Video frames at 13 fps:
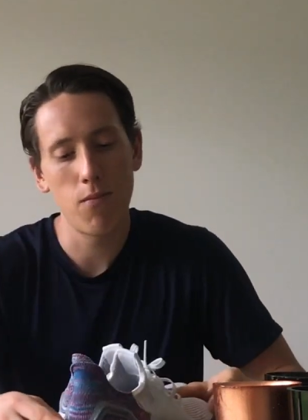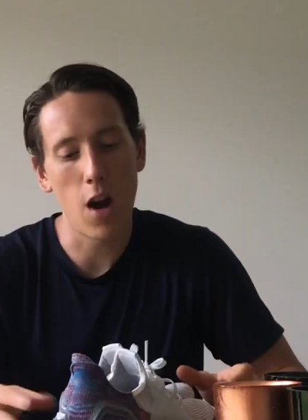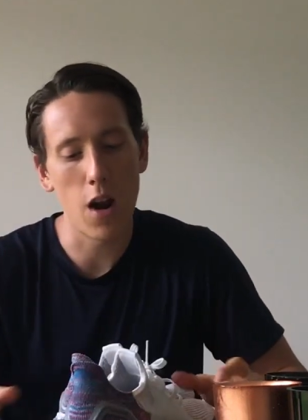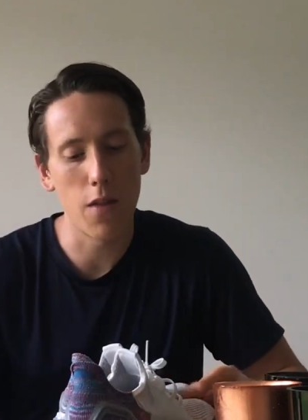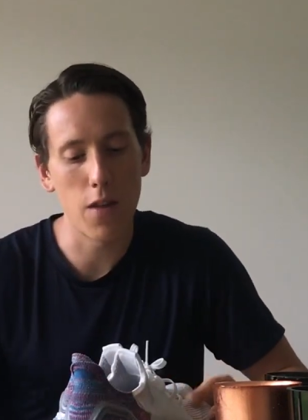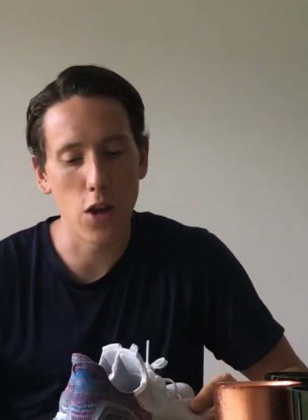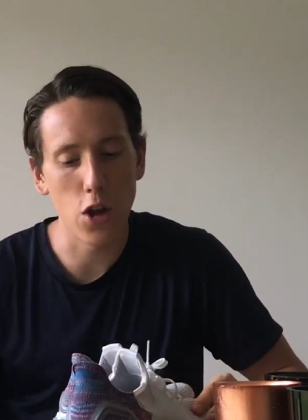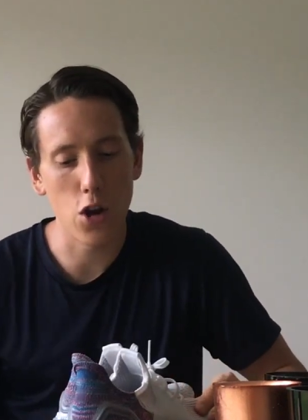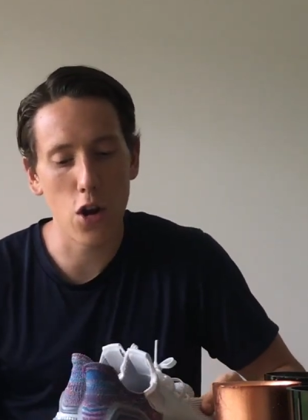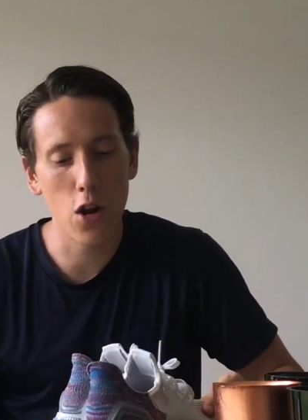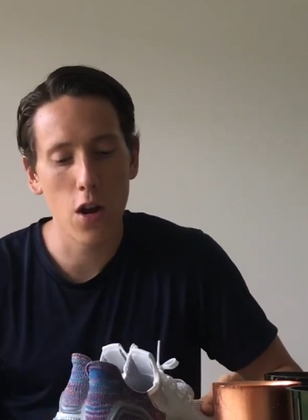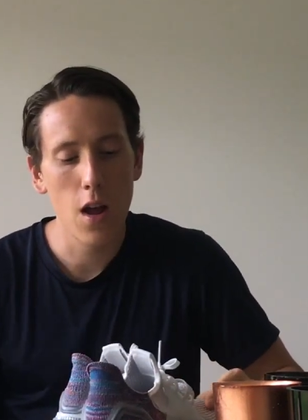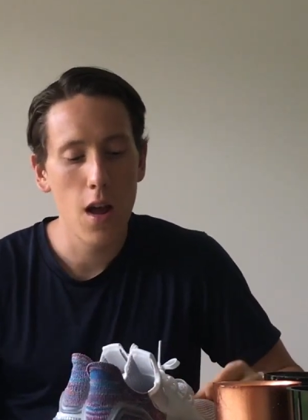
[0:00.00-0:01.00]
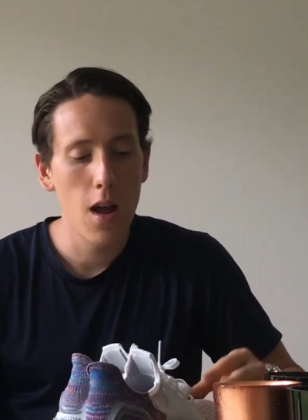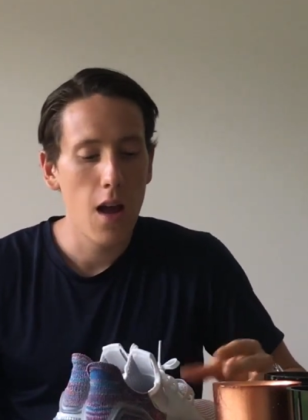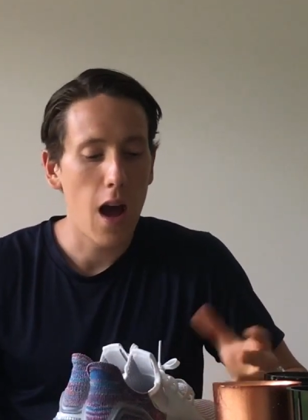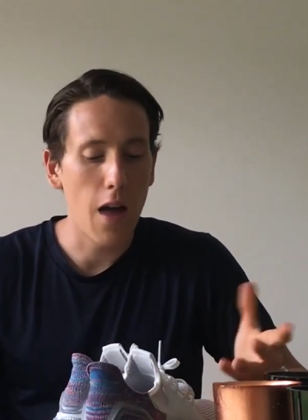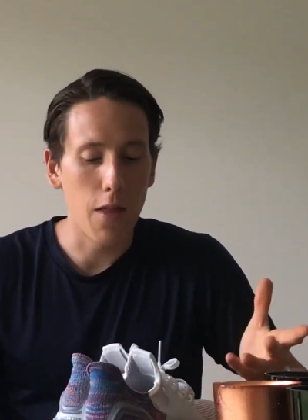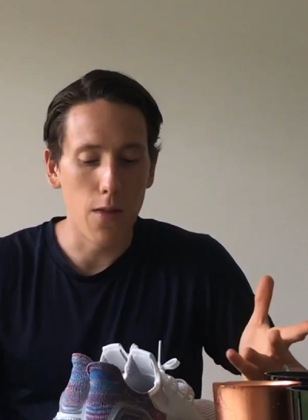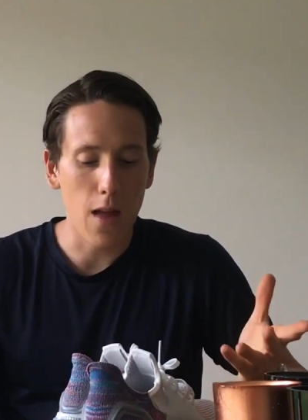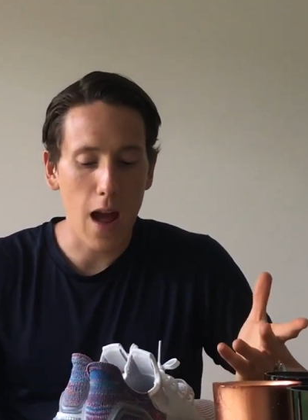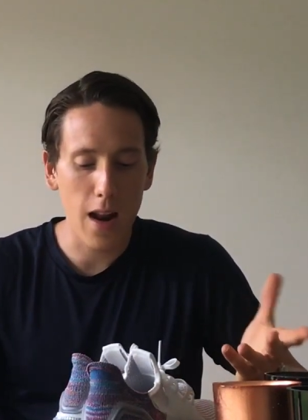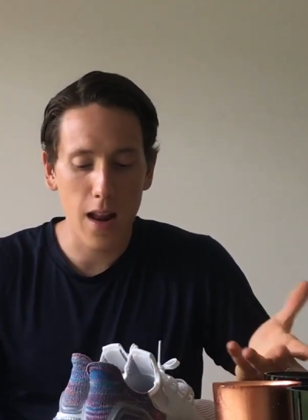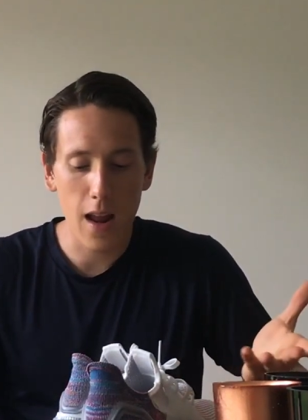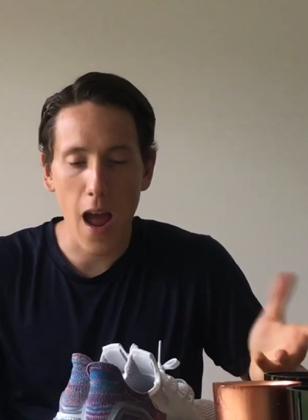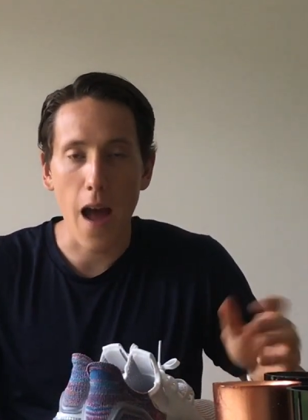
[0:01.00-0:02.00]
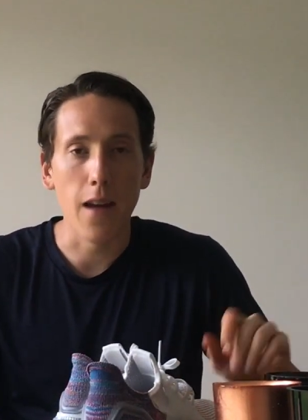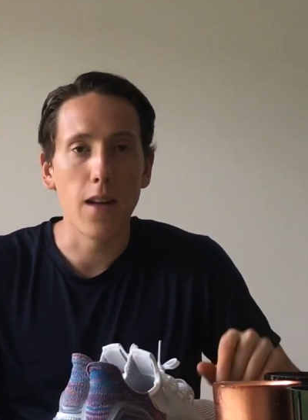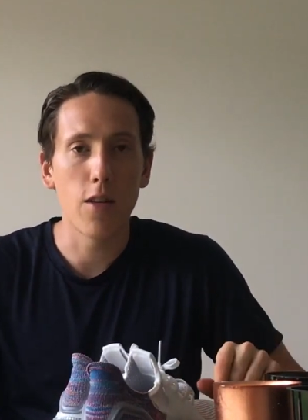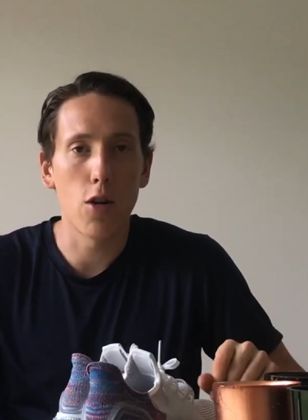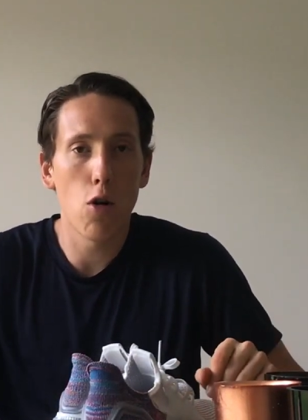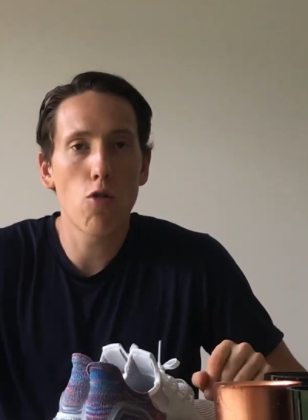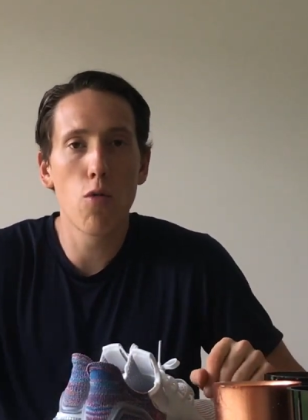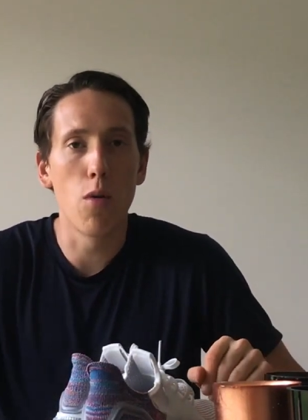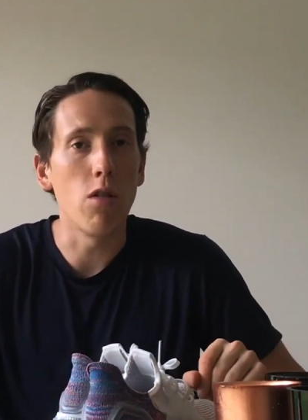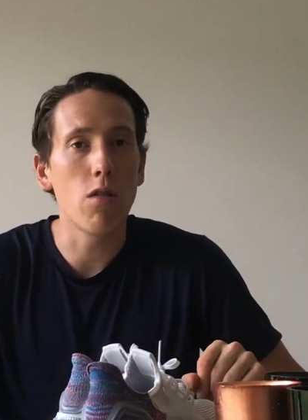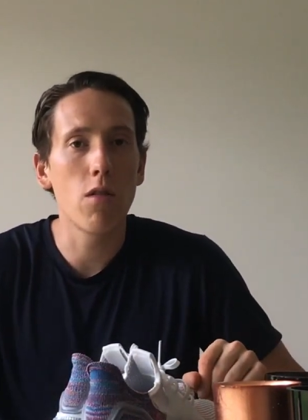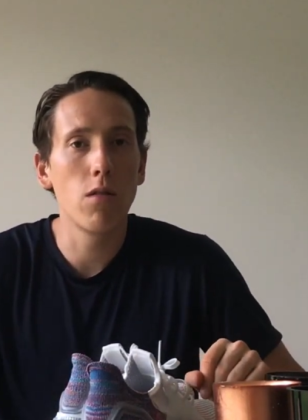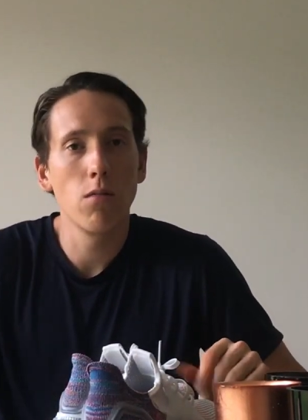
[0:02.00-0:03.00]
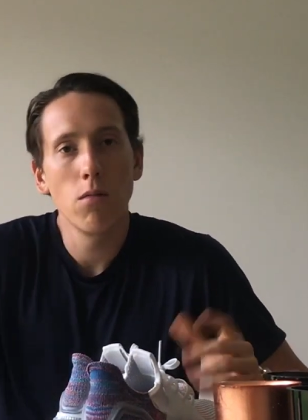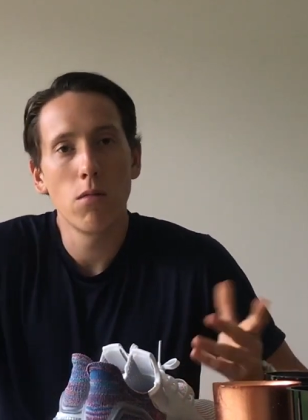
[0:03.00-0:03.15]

I don't think you do. Other than that, yeah, it's an Ultra Boost.